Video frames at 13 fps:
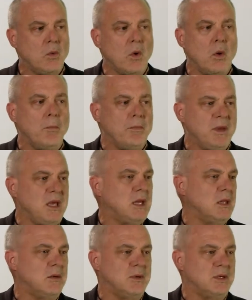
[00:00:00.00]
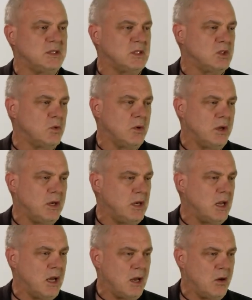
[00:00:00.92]
won't be in the business we're
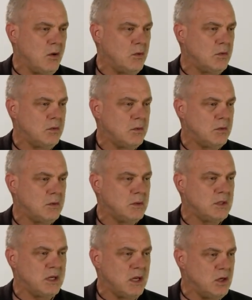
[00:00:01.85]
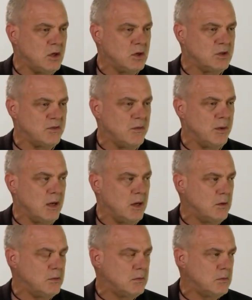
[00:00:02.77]
in now 10 years from now.
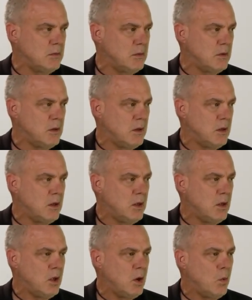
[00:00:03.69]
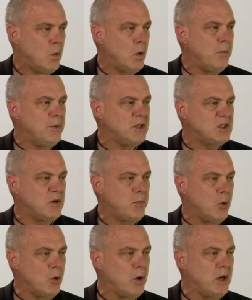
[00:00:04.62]
We'll be
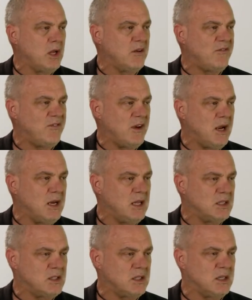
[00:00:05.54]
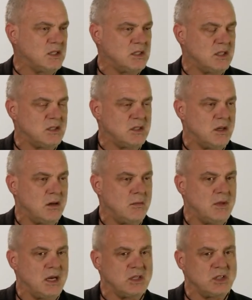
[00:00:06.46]
supporting and financing a
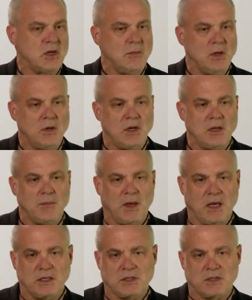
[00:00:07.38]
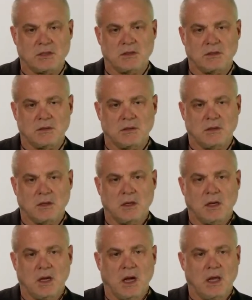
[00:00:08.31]
system that is community-based,
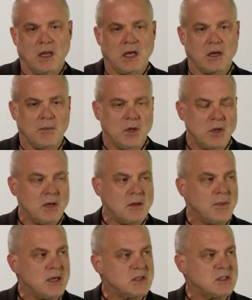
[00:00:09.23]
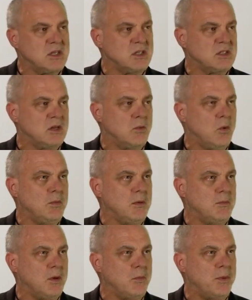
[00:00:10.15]
and that community-based system will
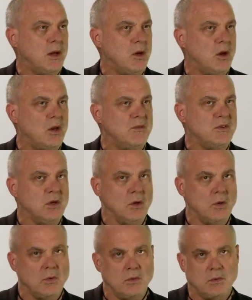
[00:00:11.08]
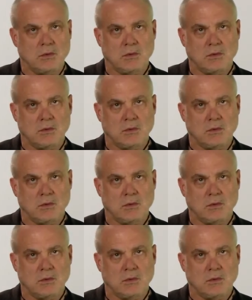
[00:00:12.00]
be built by all of you.